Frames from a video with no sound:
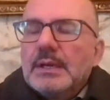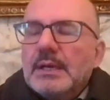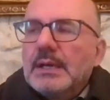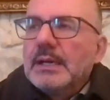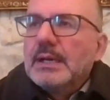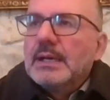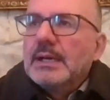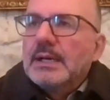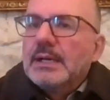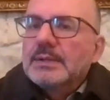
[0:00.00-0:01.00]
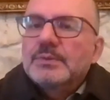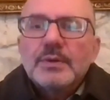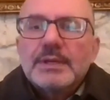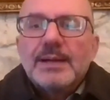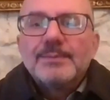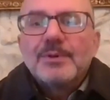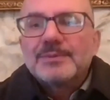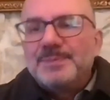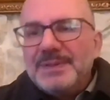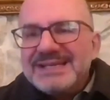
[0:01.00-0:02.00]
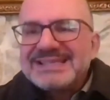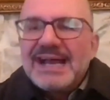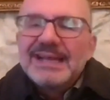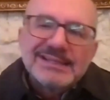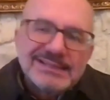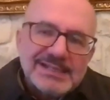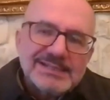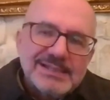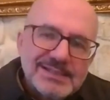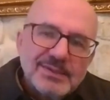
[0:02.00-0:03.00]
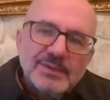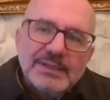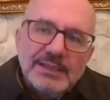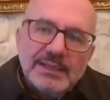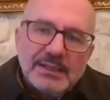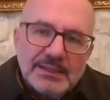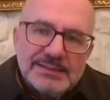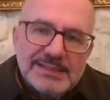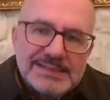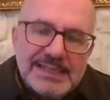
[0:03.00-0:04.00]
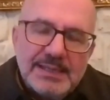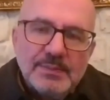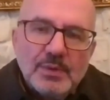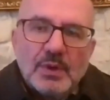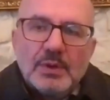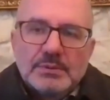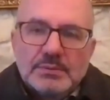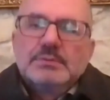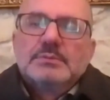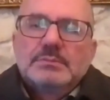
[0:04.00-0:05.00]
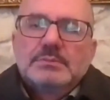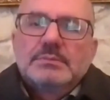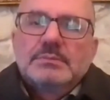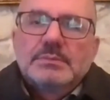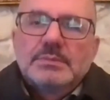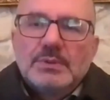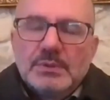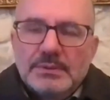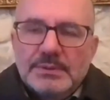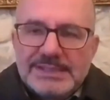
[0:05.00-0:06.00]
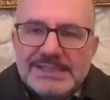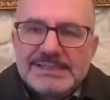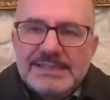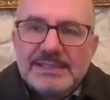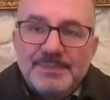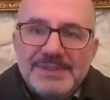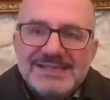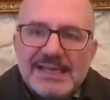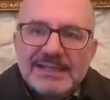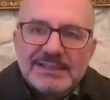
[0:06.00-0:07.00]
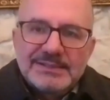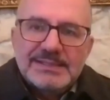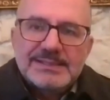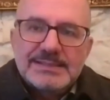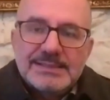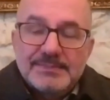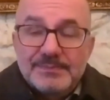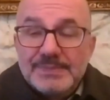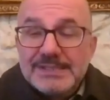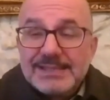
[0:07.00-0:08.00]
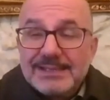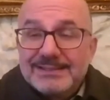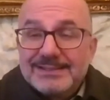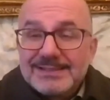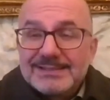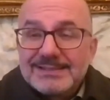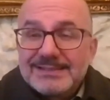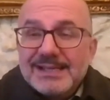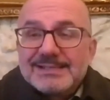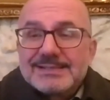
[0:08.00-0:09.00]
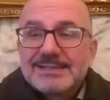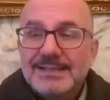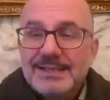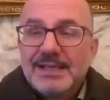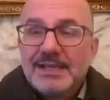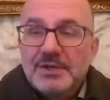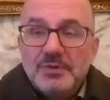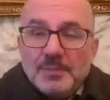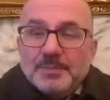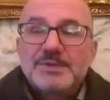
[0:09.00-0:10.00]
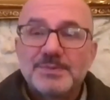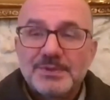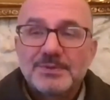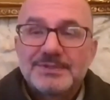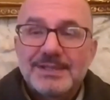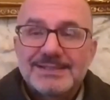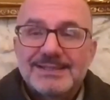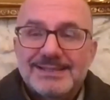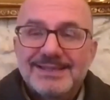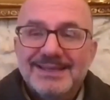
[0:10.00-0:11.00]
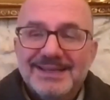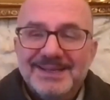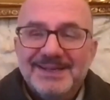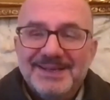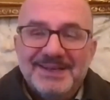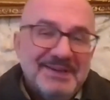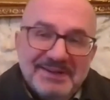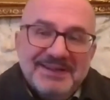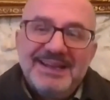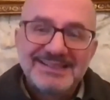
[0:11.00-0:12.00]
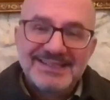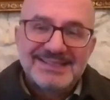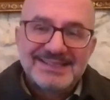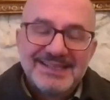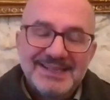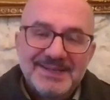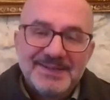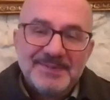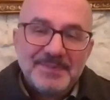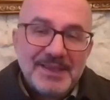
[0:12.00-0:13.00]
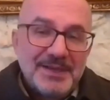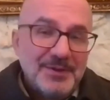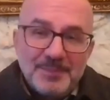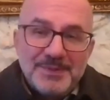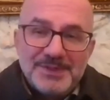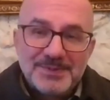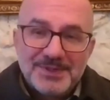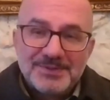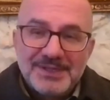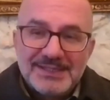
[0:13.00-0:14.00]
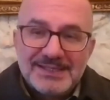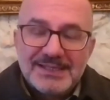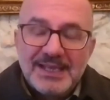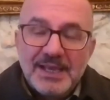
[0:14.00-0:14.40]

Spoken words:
Talking about peace and justice, look here in the same goal 16, peace and justice. Peace and justice, yes. No peace without justice. Like this. No peace without justice.